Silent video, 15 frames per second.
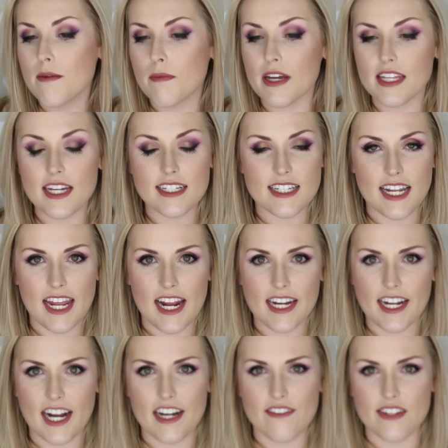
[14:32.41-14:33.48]
I thought today I'd
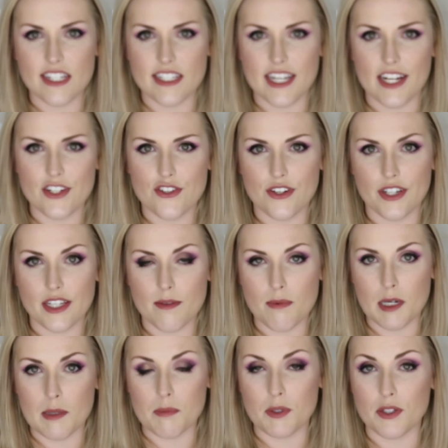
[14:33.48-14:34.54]
kind of exaggerate the
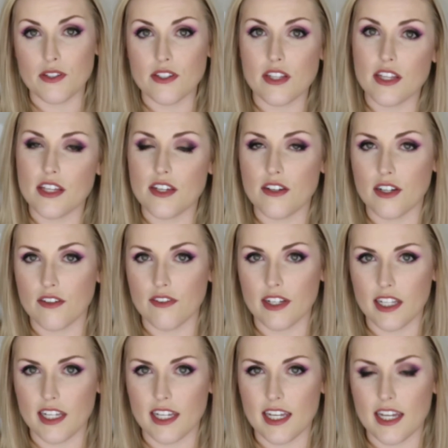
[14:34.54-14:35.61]
purple so that you could
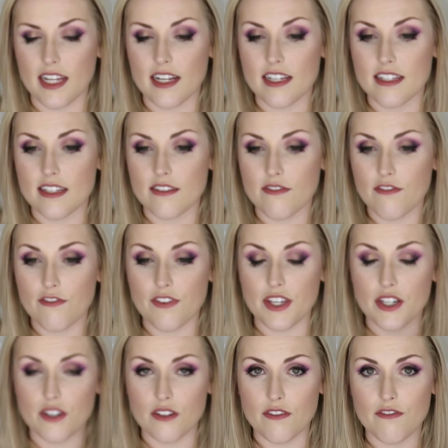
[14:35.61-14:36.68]
really get a
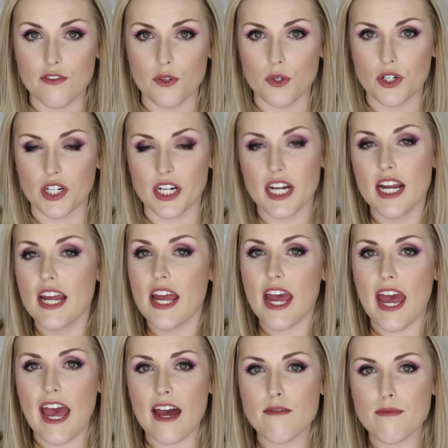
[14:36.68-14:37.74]
feel for
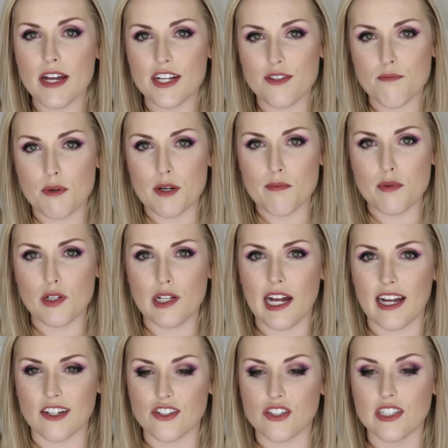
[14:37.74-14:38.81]
how much purple
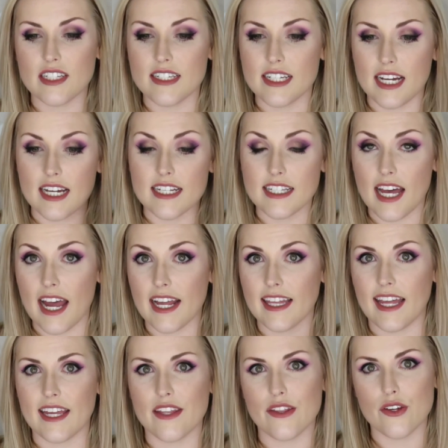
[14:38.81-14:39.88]
actually does
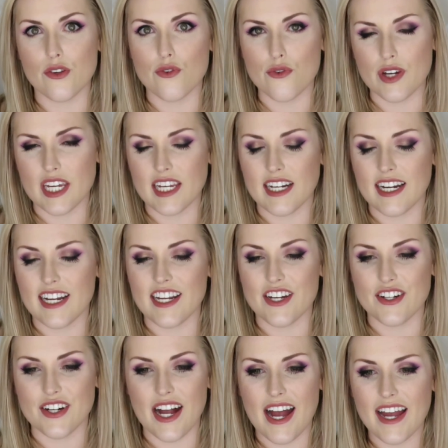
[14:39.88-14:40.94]
highlight the green in
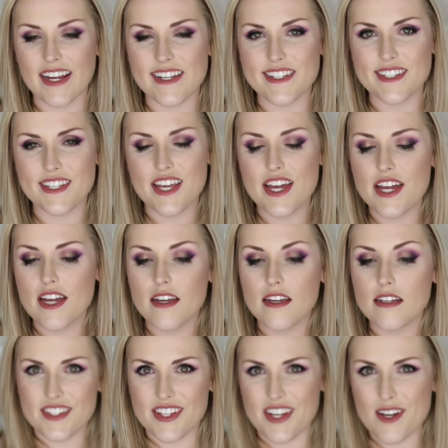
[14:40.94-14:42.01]
your eyes.
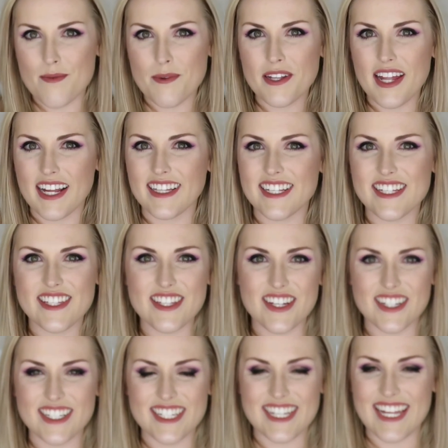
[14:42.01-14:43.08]
So I hope you like this
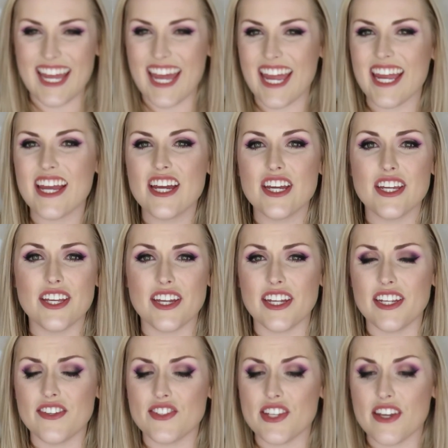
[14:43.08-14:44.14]
look today. You can
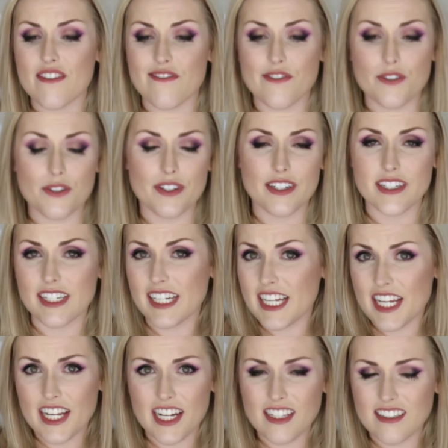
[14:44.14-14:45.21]
use it for
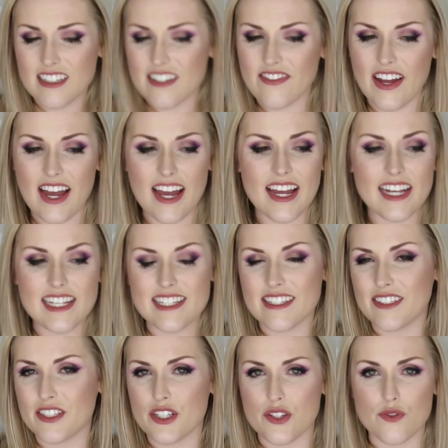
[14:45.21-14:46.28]
any color of eyes.
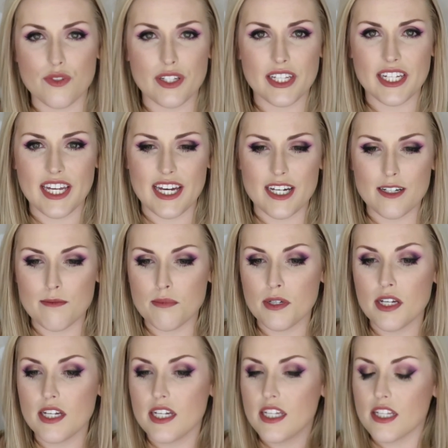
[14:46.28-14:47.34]
It'll just really help
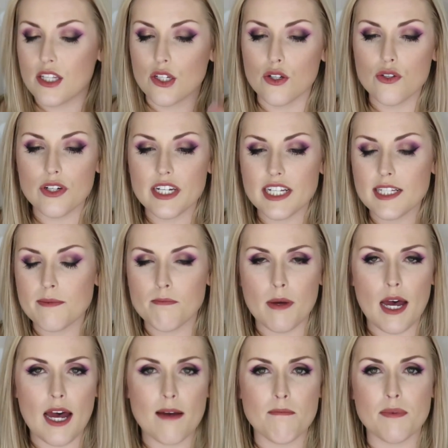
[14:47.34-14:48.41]
the greens
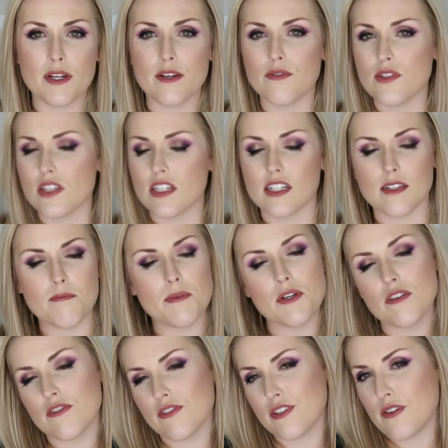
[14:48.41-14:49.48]
pop, but it would look
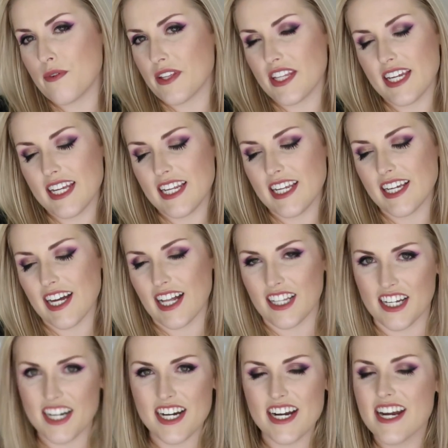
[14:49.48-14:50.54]
beautiful with any
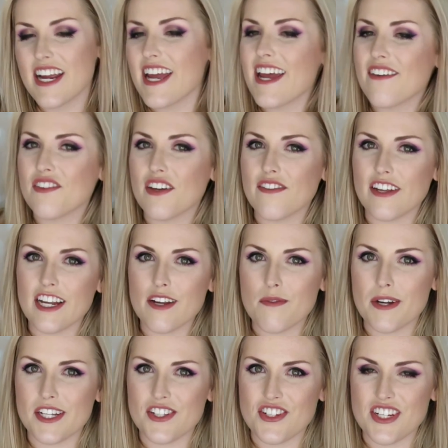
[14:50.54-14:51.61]
color. If you have any
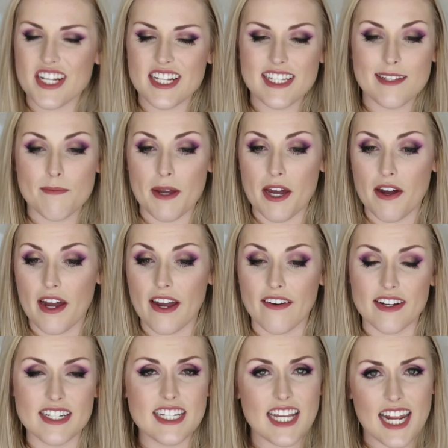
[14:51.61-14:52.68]
questions about how
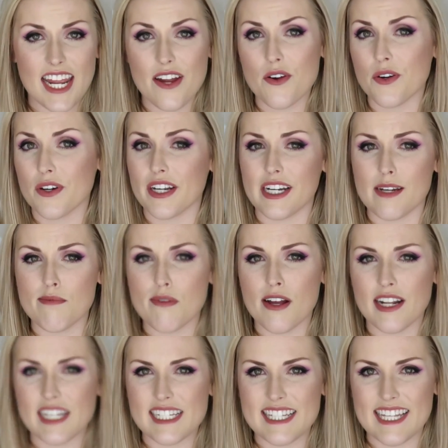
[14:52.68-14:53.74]
I did it or any
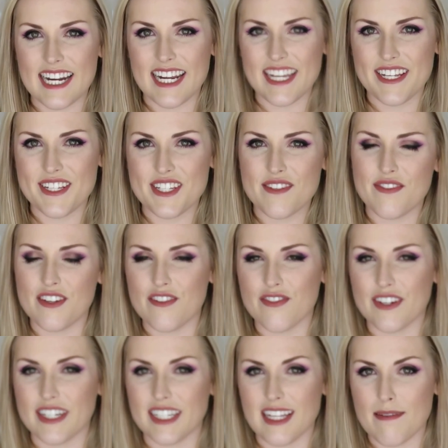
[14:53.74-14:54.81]
products that I used, feel
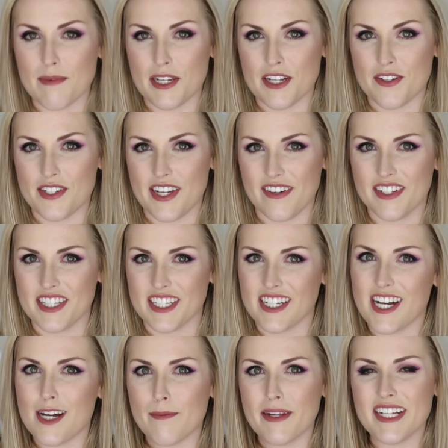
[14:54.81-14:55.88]
free to let me know down in the
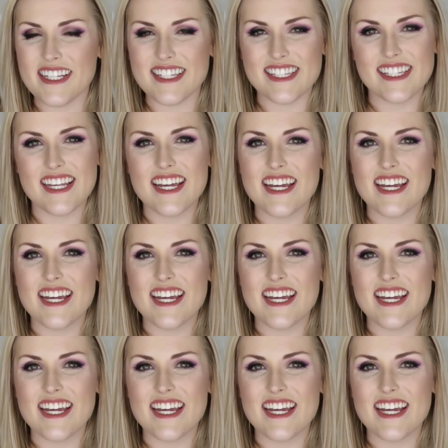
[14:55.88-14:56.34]
comments.